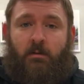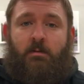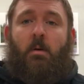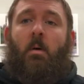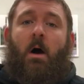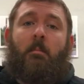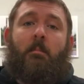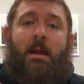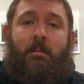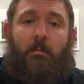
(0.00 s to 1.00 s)
So on
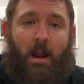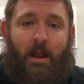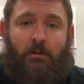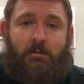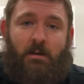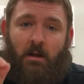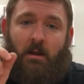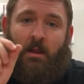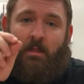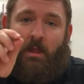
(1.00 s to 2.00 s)
baby rattles,
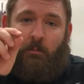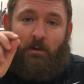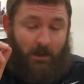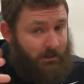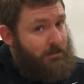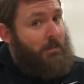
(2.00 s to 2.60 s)
they would, yes,